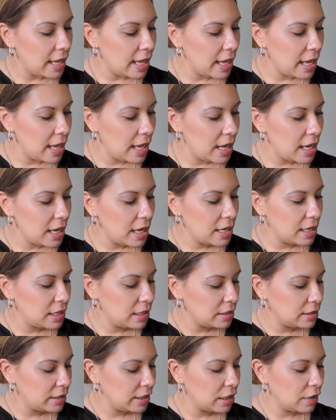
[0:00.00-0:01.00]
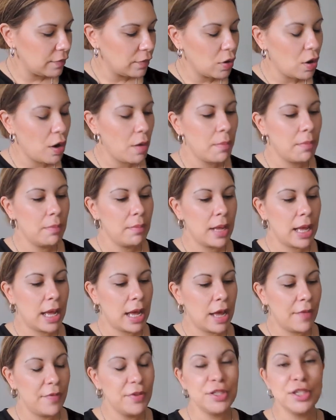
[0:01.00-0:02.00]
And then I've got
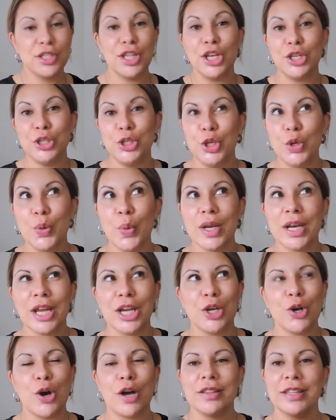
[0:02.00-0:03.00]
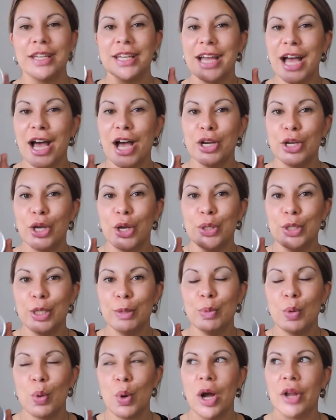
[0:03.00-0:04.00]
this is that new one I got, the Cargo
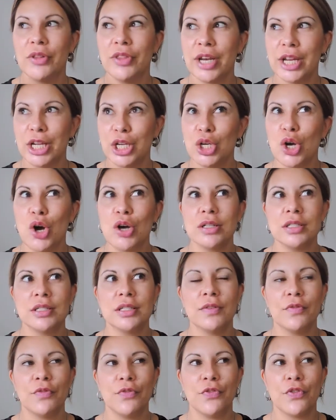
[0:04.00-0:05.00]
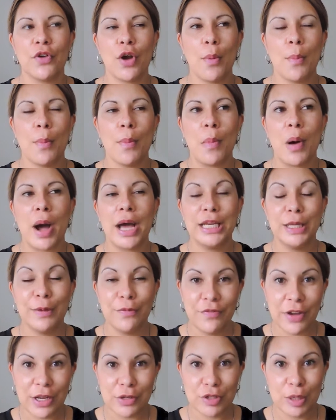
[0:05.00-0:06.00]
lip coil that I got from my
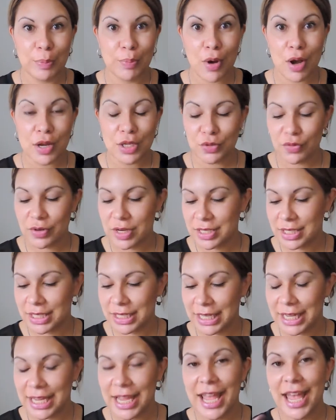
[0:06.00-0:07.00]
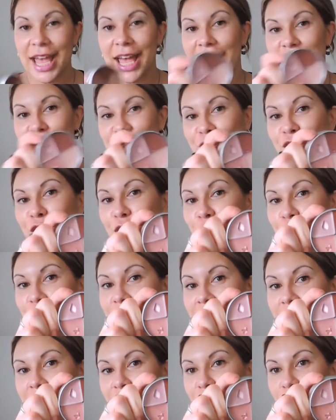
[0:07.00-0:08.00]
Lip Factory box recently. I actually
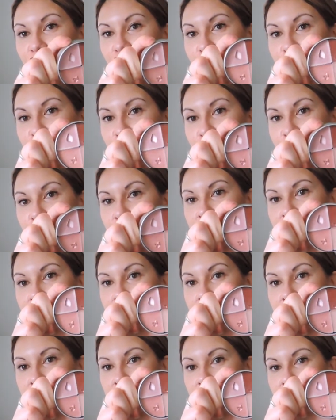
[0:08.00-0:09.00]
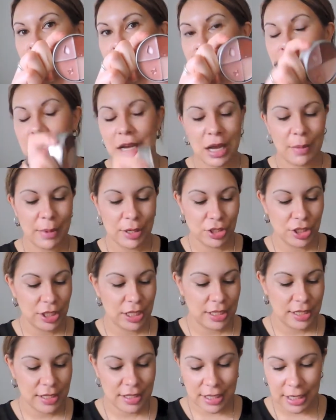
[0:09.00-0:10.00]
used it in the photo shoot, as
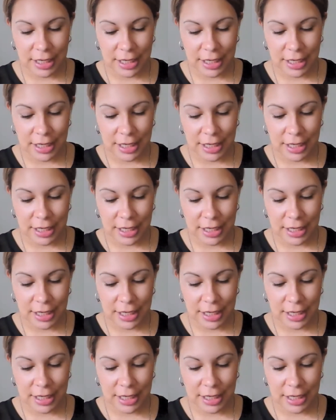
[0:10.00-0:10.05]
you can